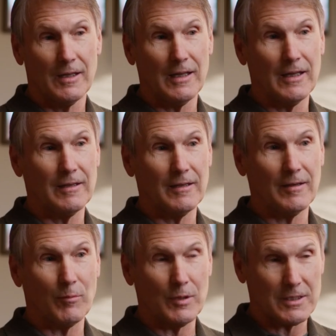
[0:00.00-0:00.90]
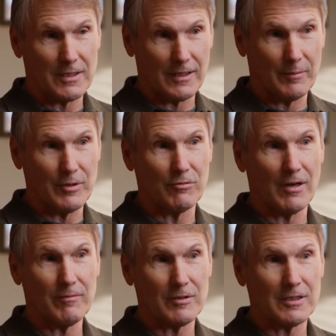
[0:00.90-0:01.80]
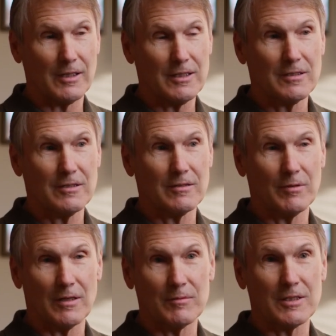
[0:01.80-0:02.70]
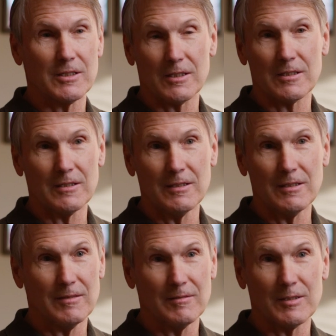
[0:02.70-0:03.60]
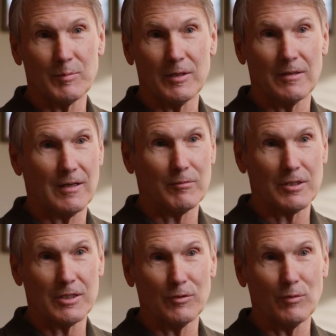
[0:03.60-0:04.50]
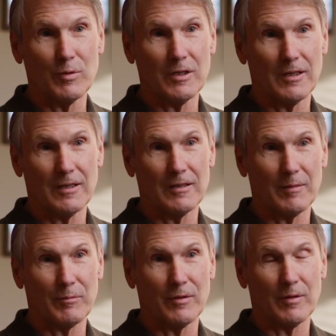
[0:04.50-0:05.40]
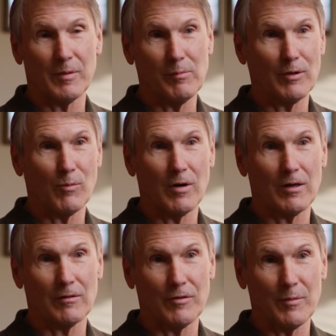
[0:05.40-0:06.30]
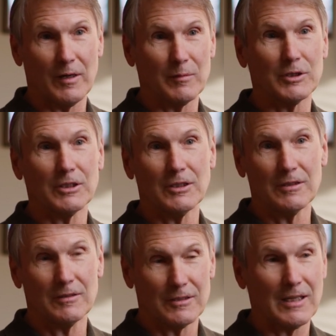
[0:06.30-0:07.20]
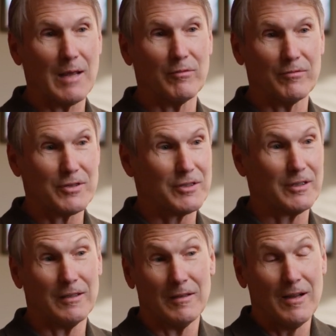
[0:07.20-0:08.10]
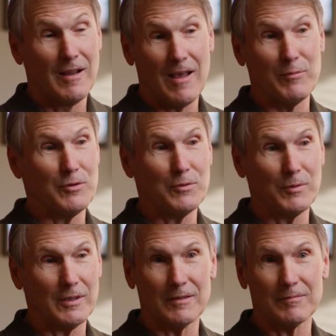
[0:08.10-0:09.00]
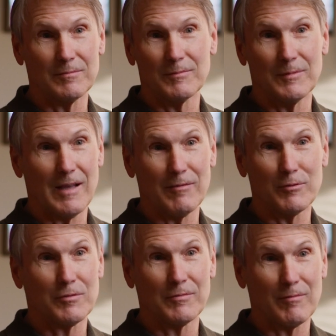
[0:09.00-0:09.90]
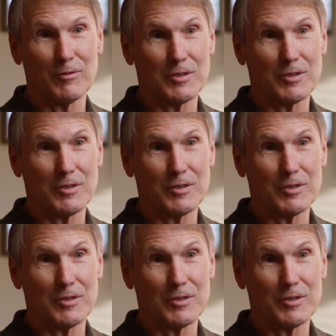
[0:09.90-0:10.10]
And uh, once I got my driver's license when I was 16, spent every single weekend up on the public water on the Miramichi salmon fishing and have been doing it ever ever